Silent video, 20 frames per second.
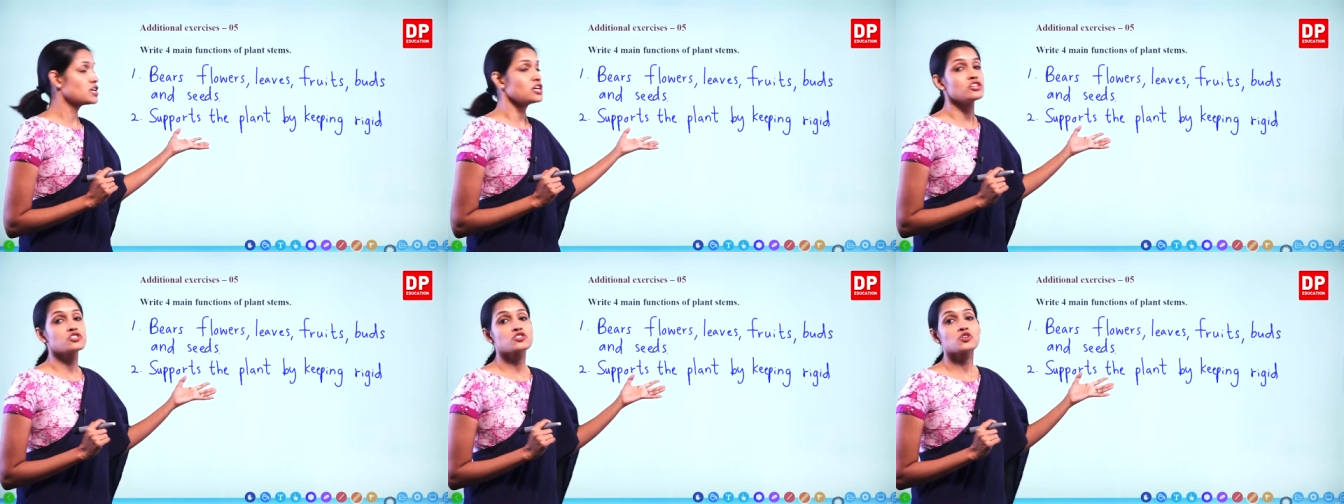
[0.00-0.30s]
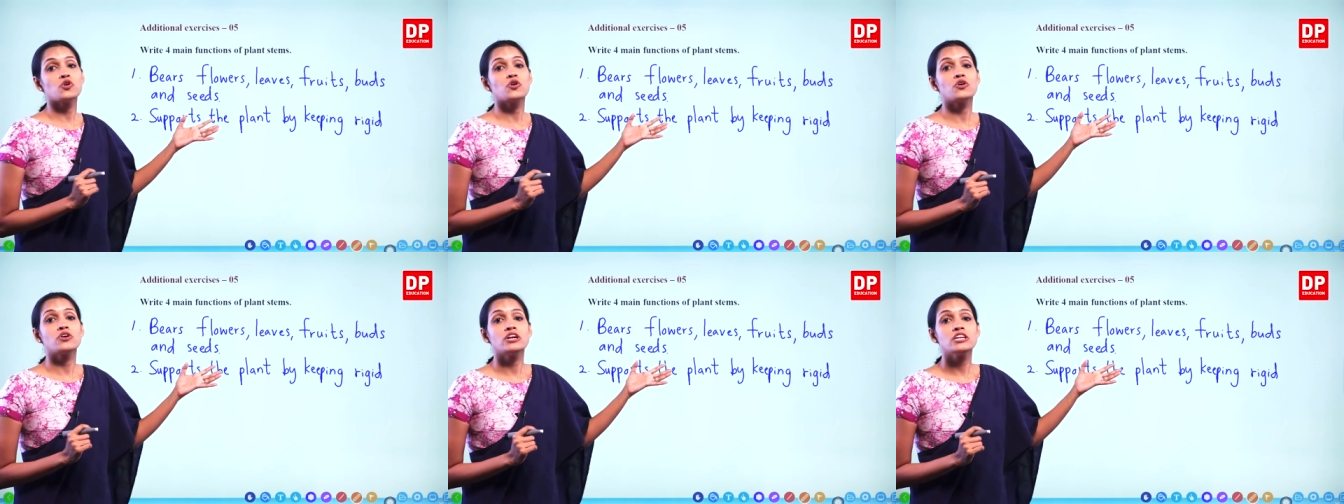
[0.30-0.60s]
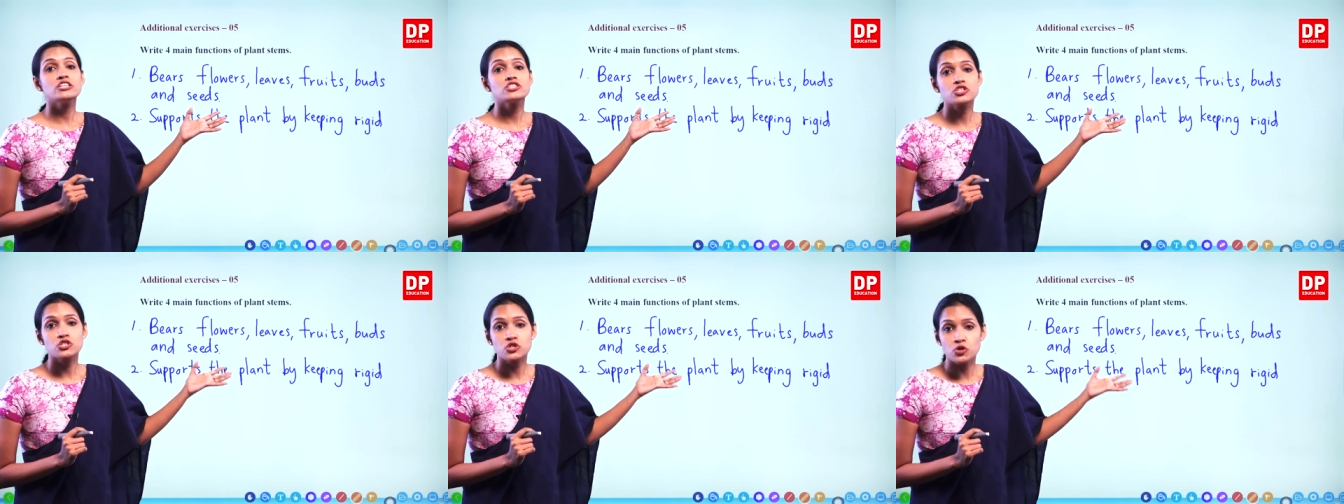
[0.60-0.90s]
So only
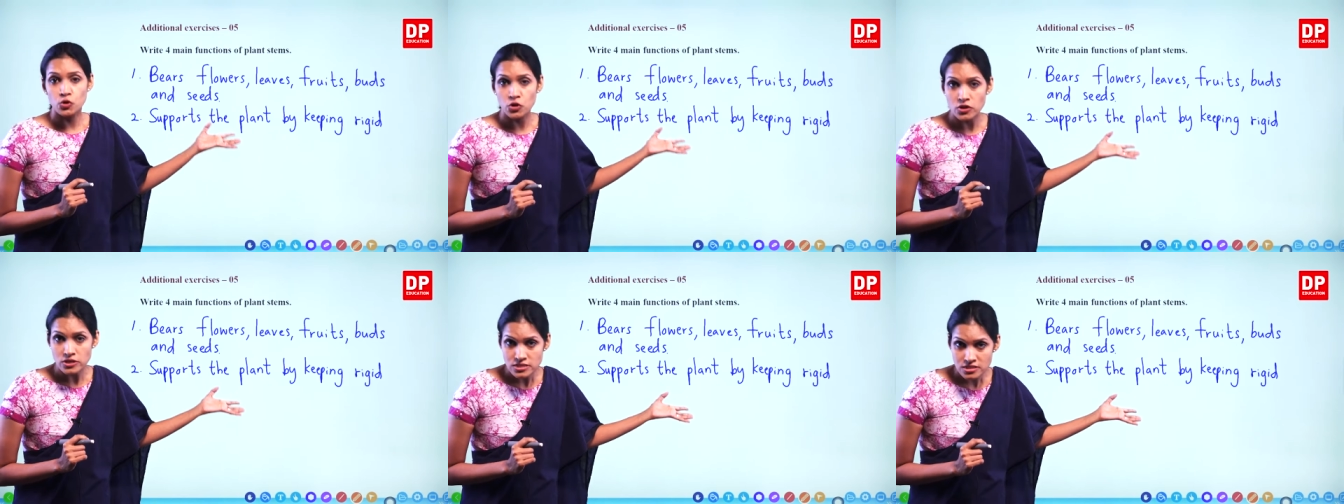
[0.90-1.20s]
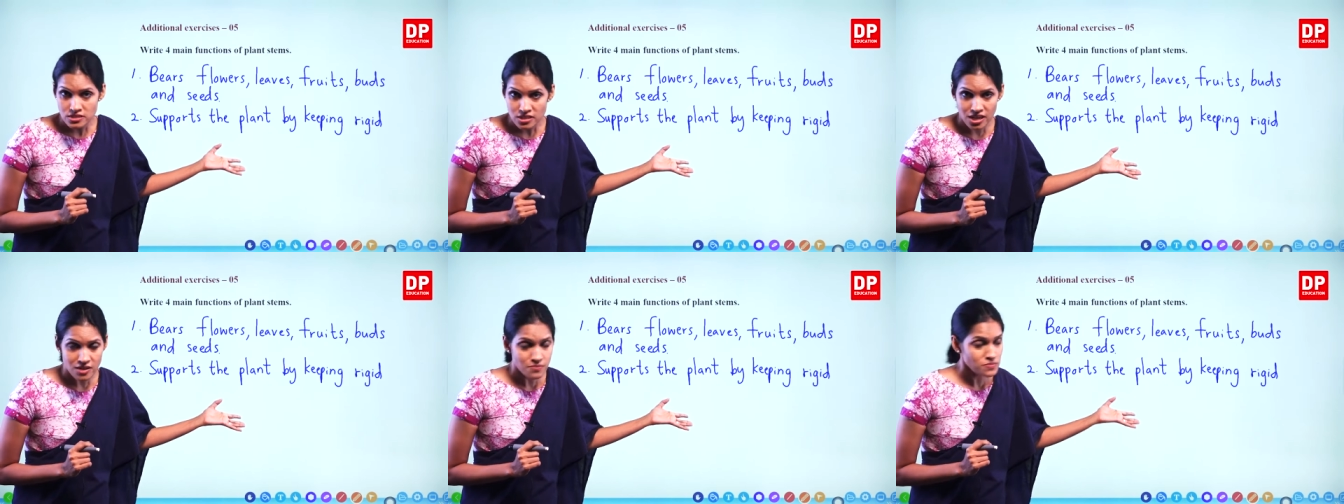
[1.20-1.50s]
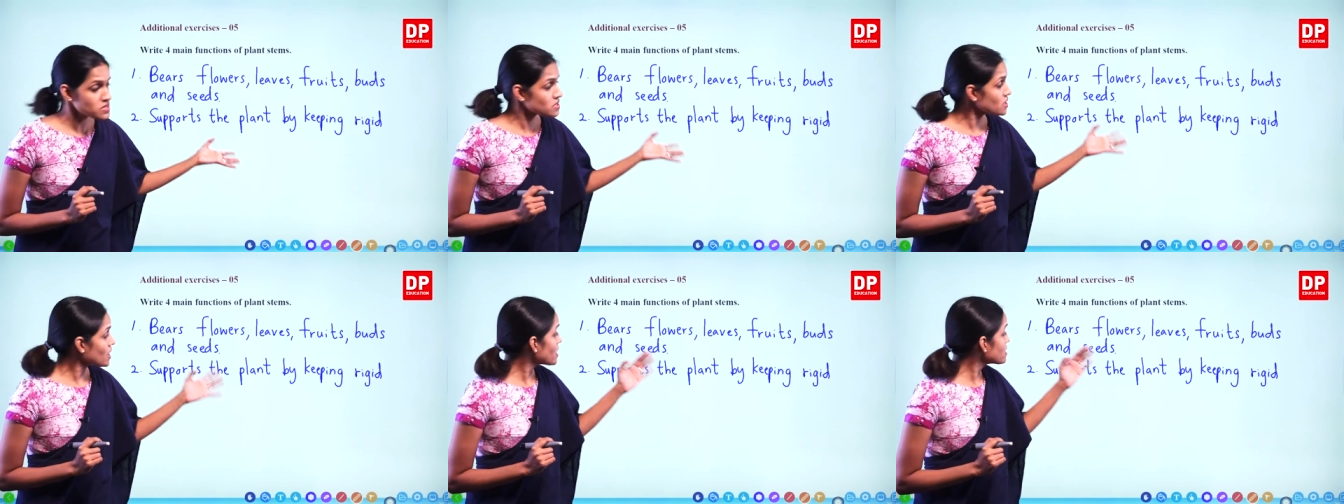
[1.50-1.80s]
strong
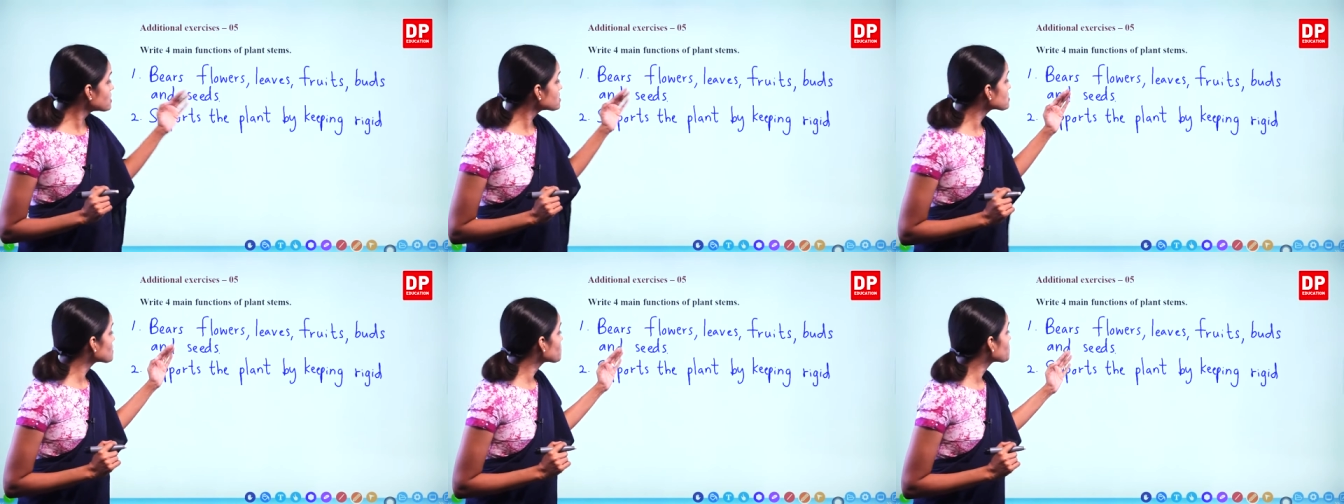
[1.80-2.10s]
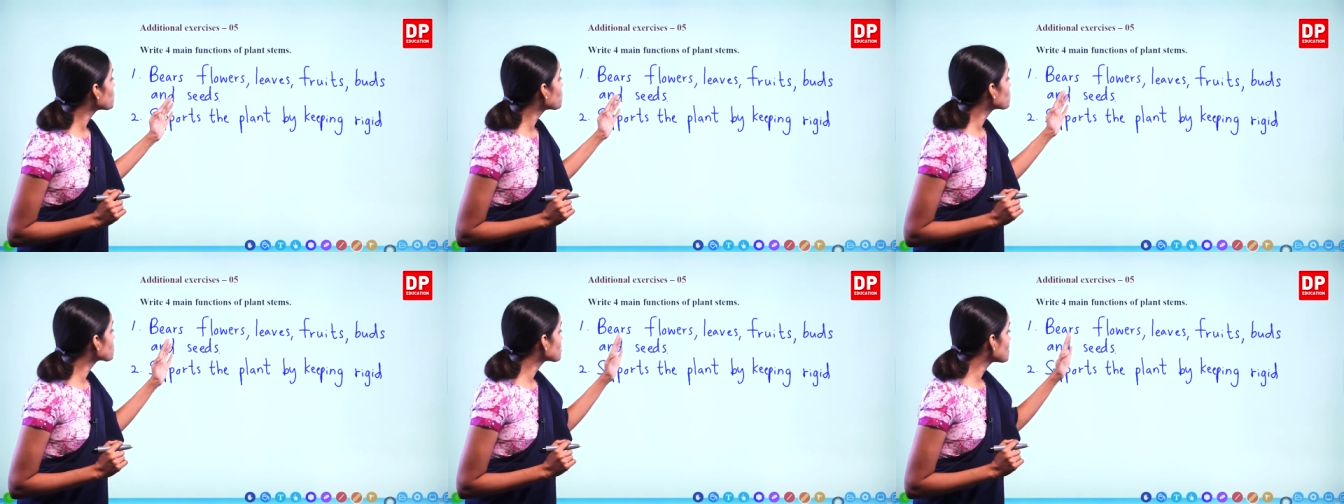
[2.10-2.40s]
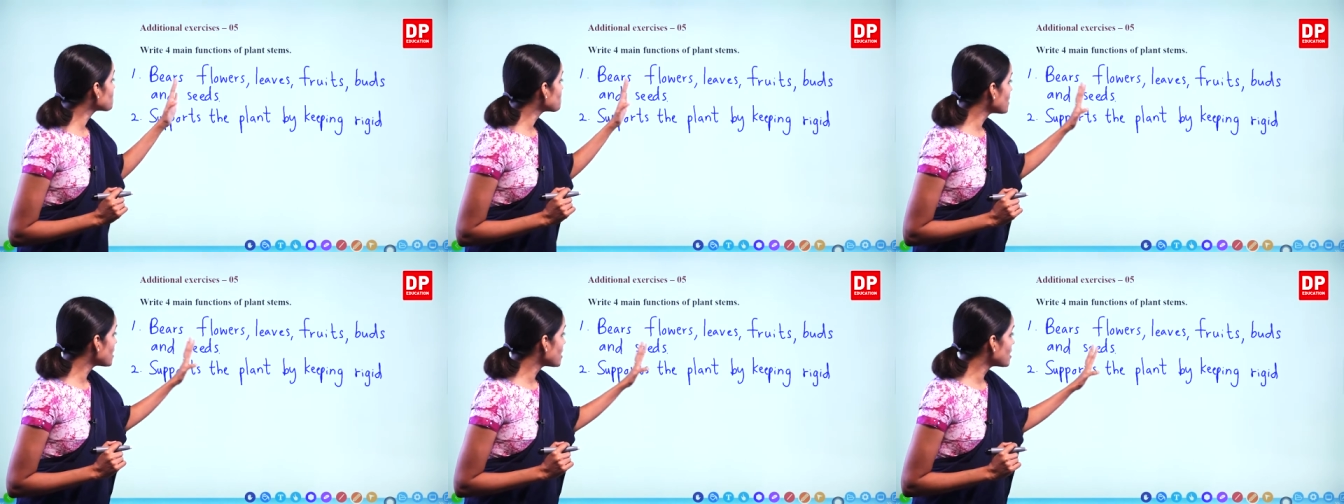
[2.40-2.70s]
stems can support the
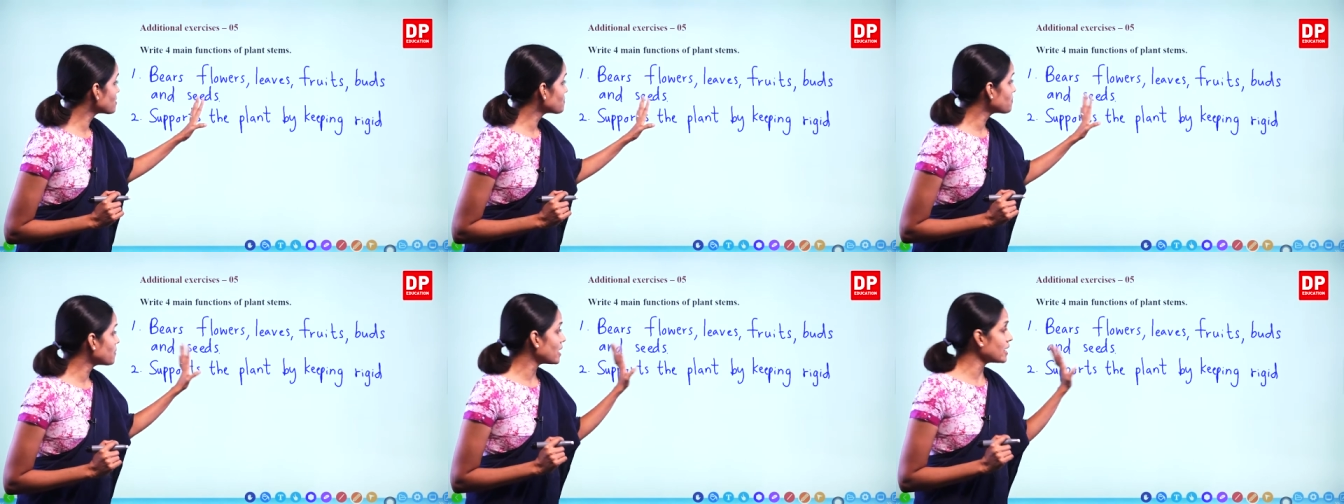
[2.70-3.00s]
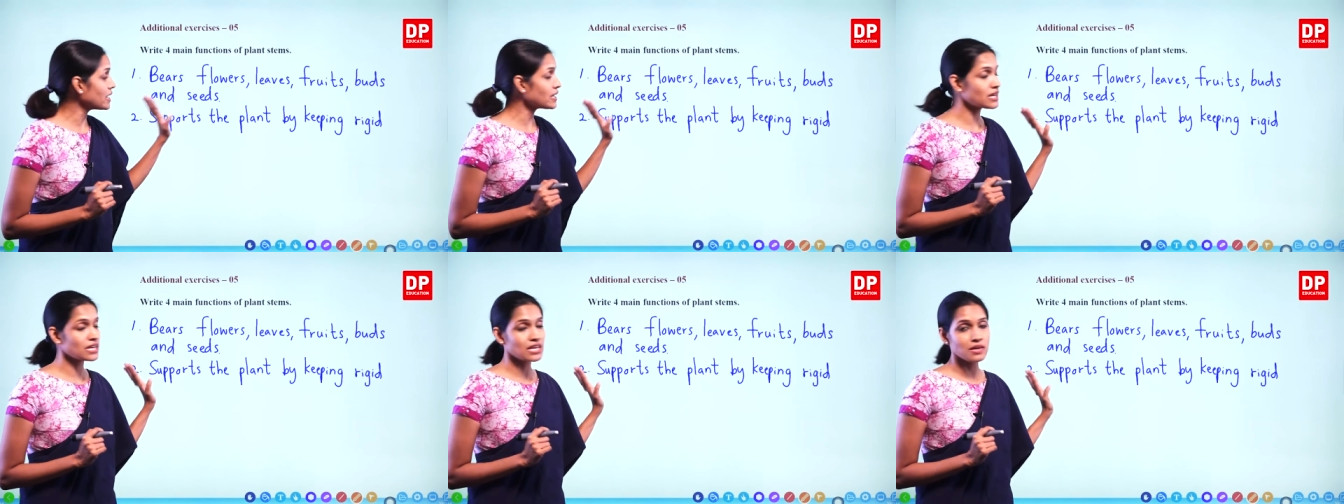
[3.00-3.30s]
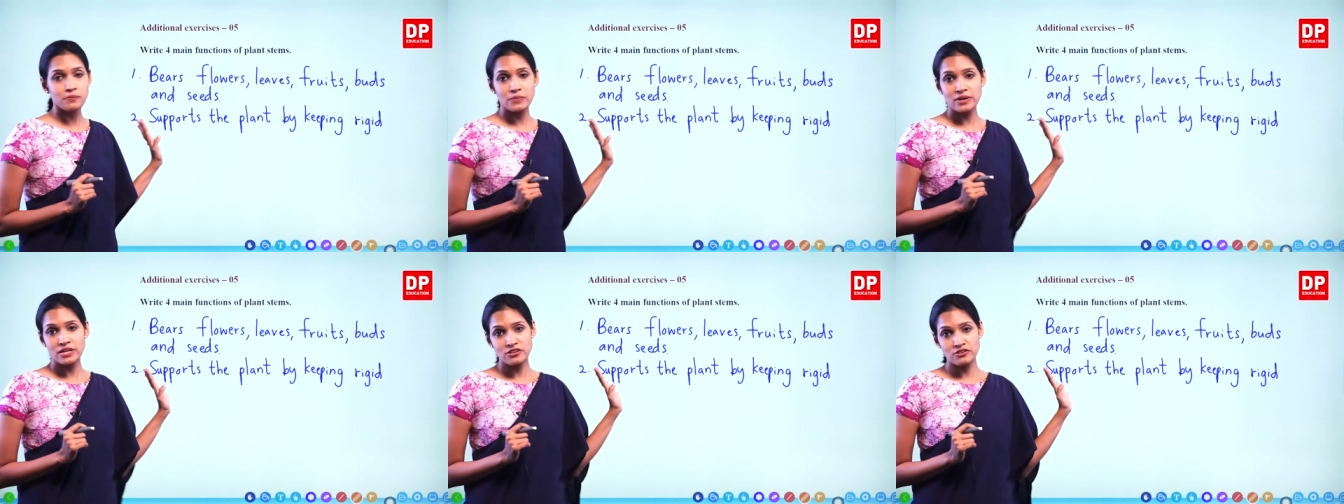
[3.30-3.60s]
plant by
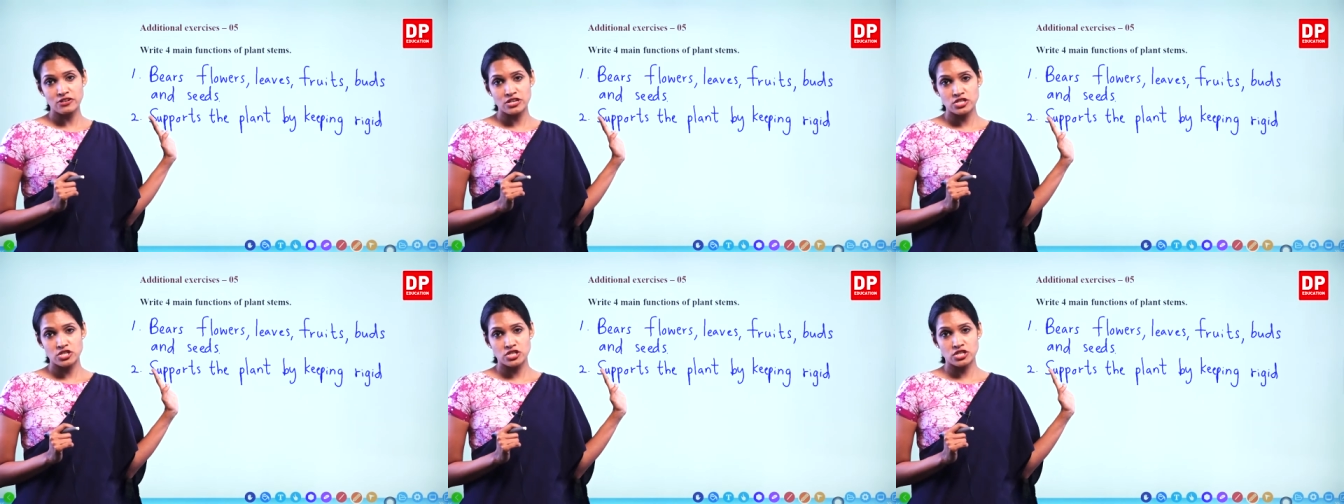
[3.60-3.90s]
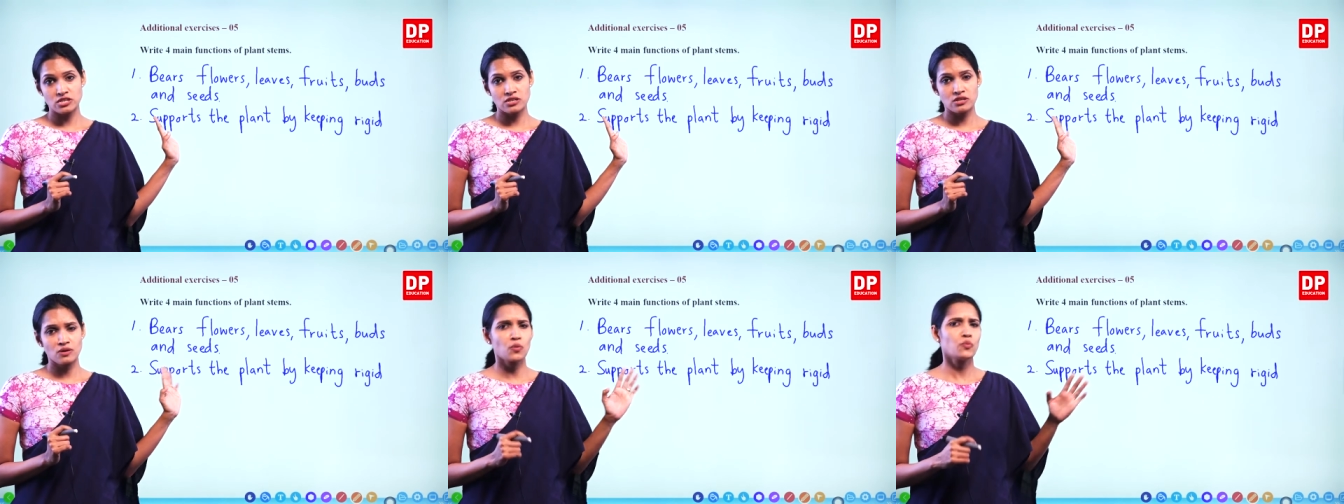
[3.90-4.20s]
keeping rigid.